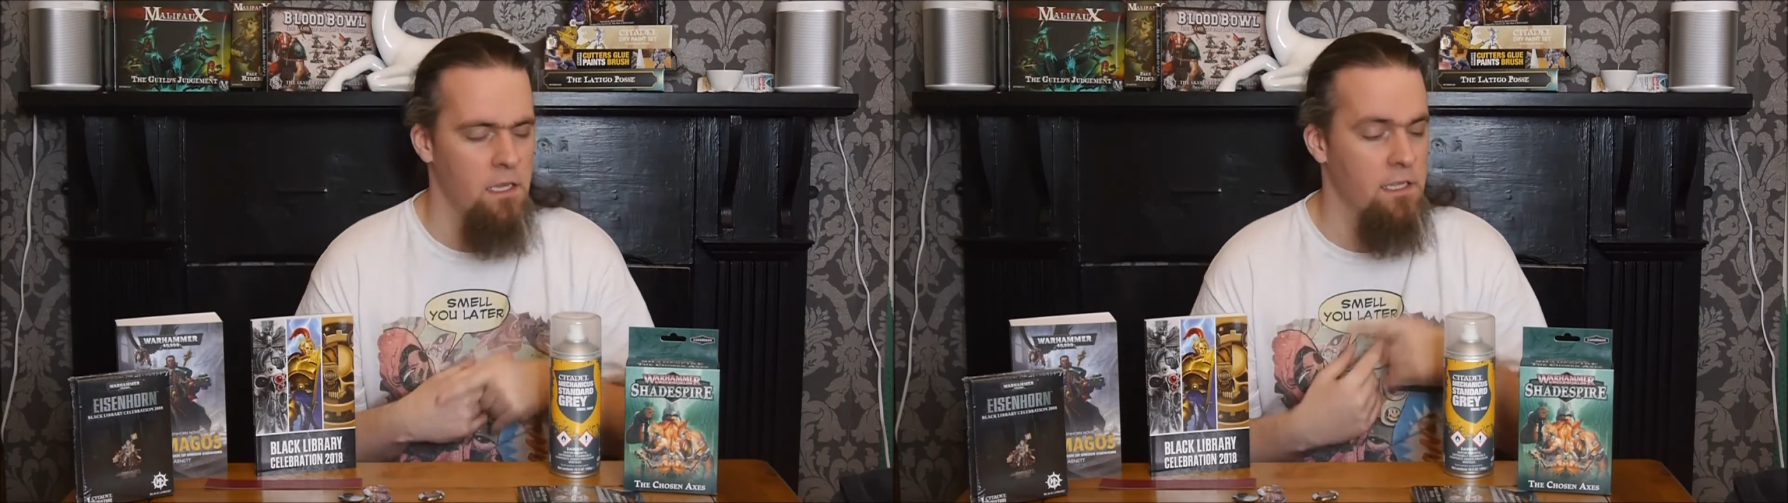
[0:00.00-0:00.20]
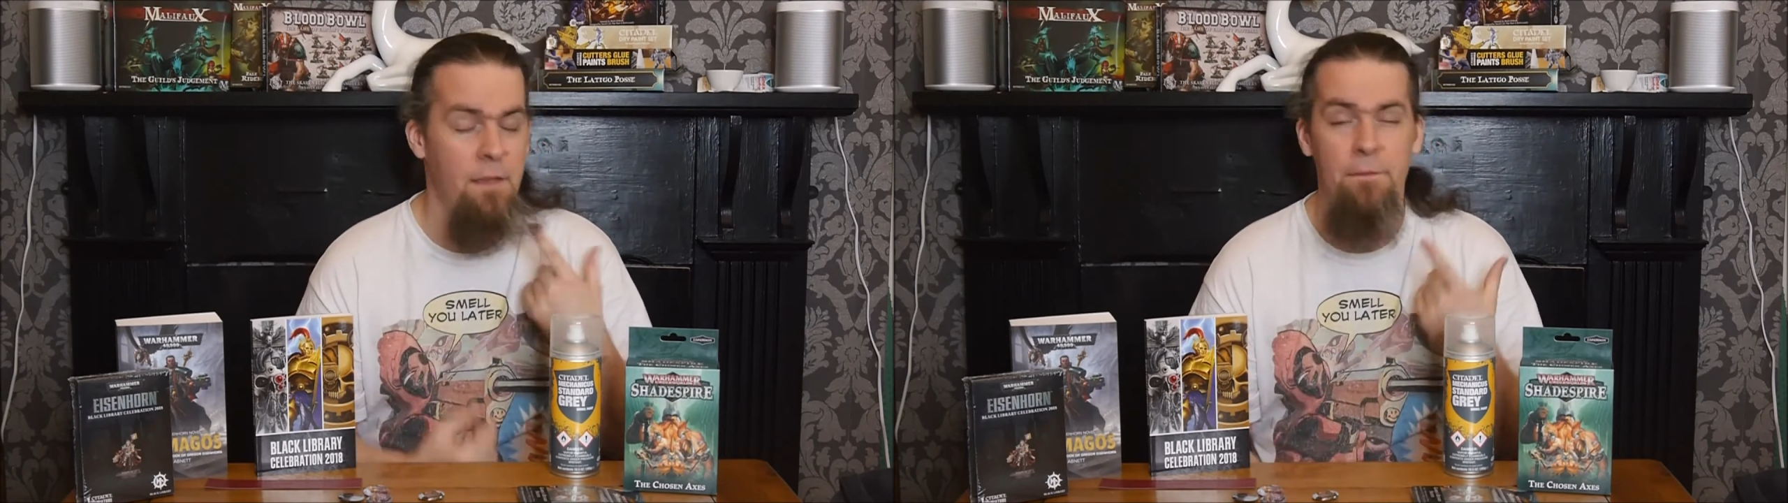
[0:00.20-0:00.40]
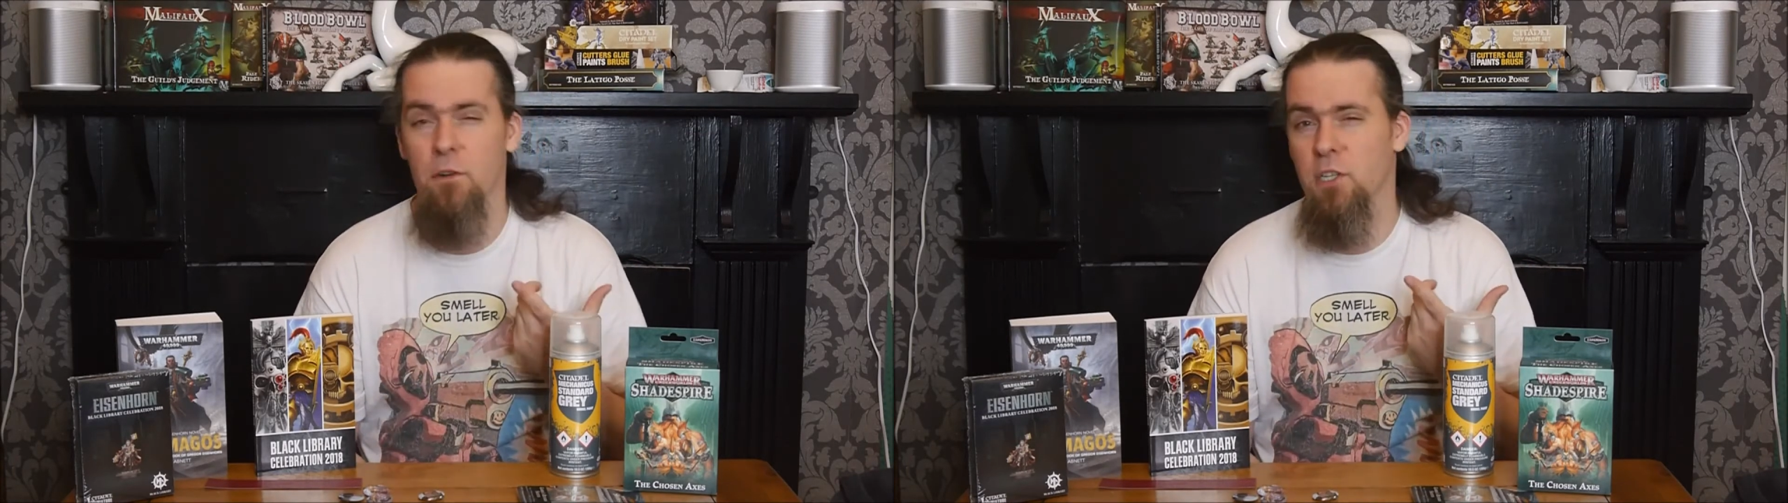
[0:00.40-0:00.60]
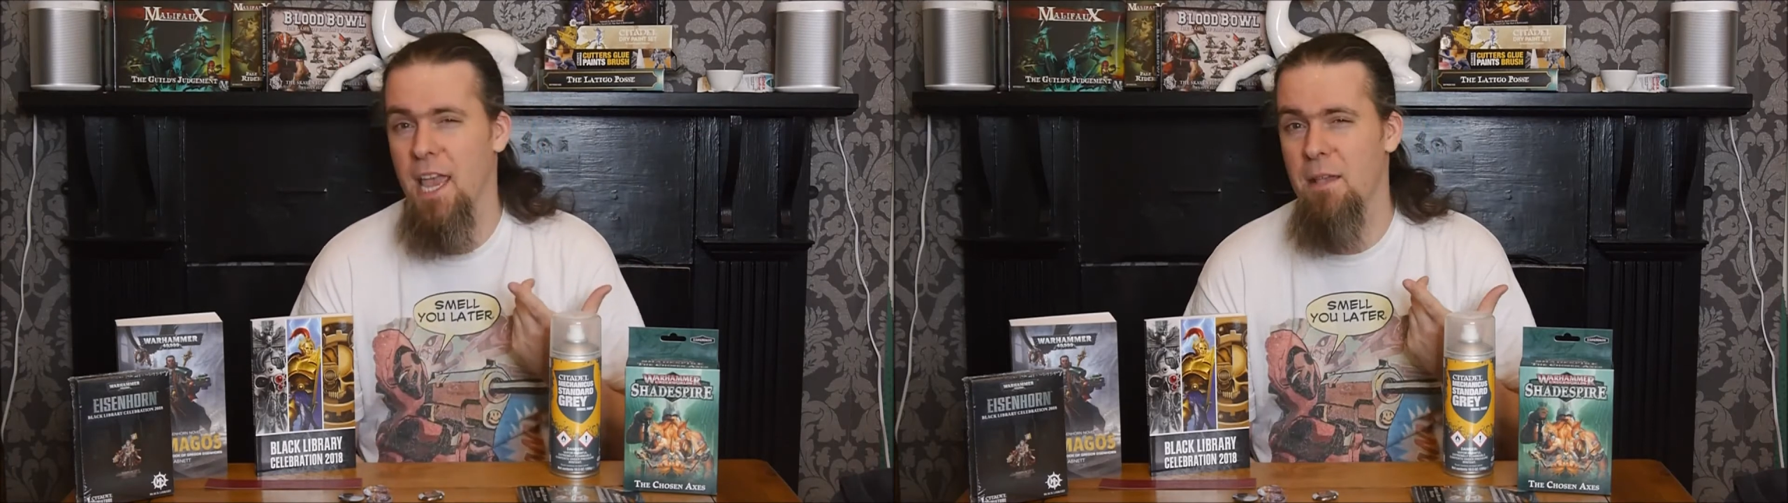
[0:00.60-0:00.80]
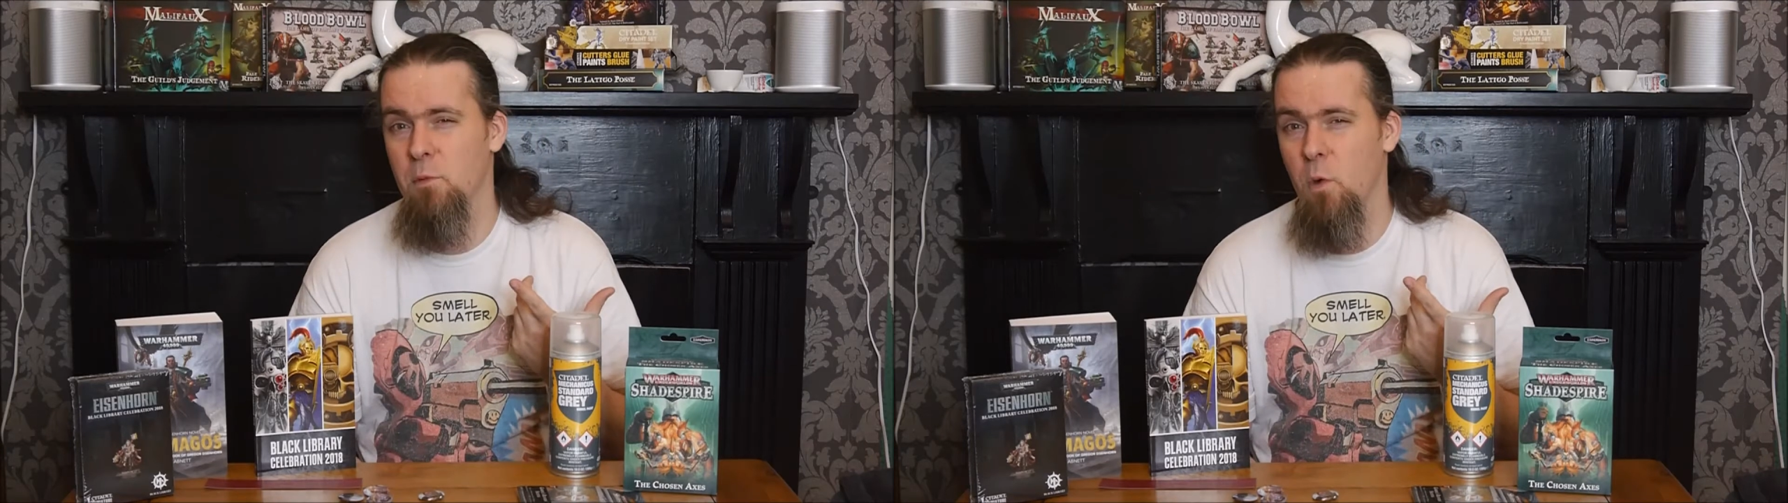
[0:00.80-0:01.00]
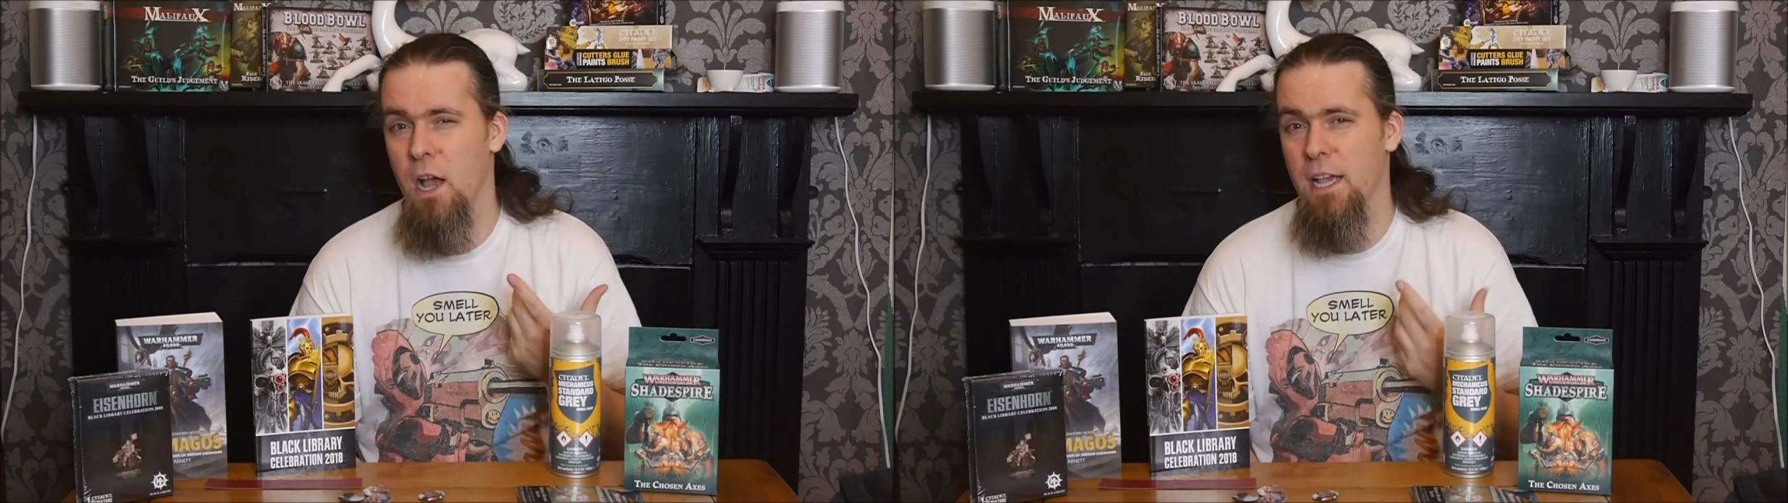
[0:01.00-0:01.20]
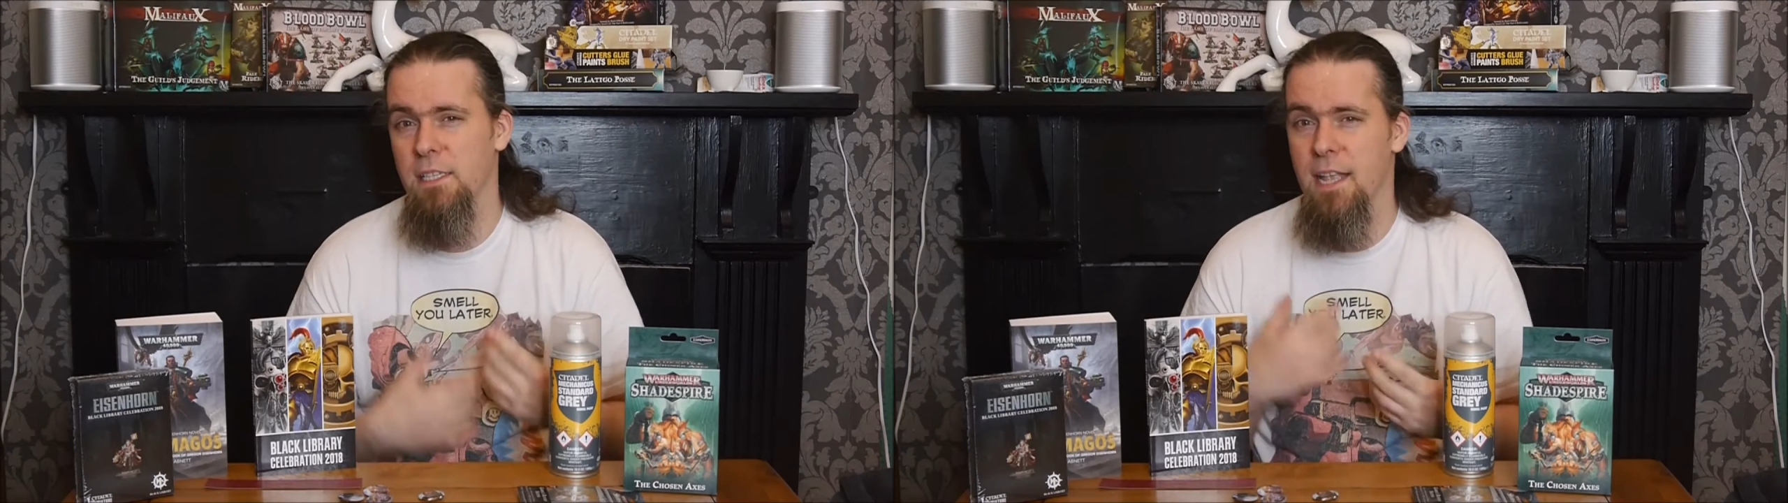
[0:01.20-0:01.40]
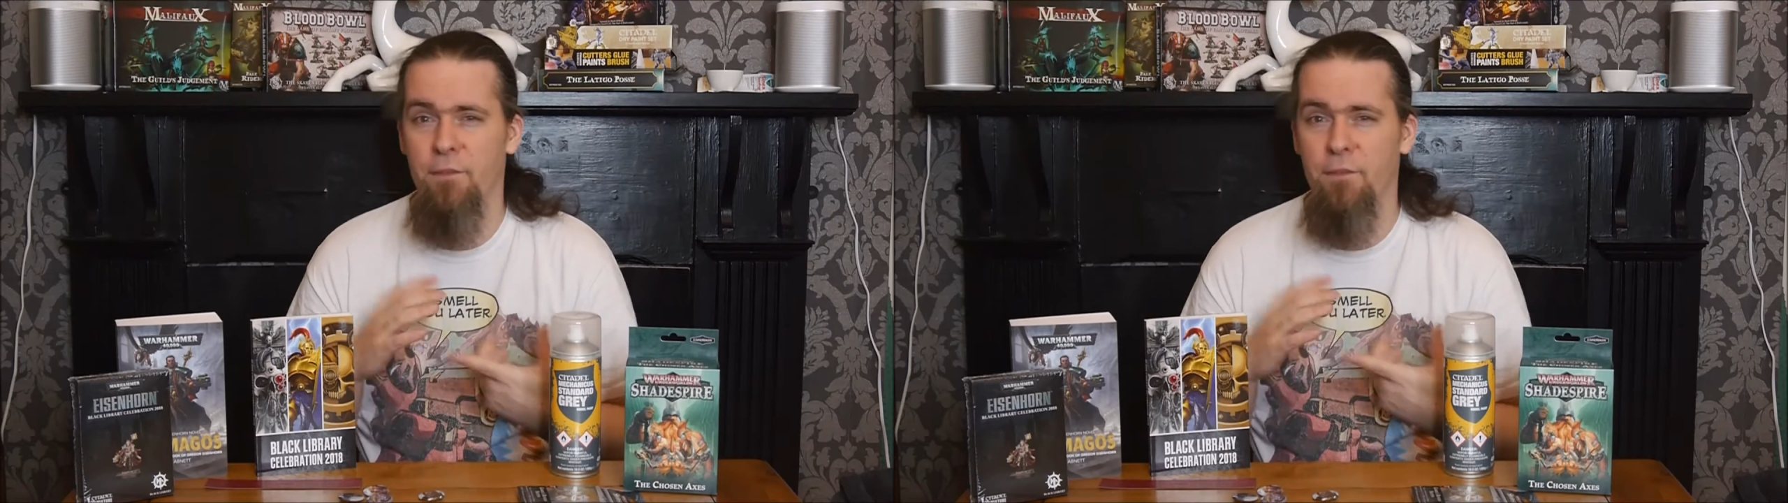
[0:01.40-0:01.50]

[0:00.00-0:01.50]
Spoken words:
Steamforged games wise,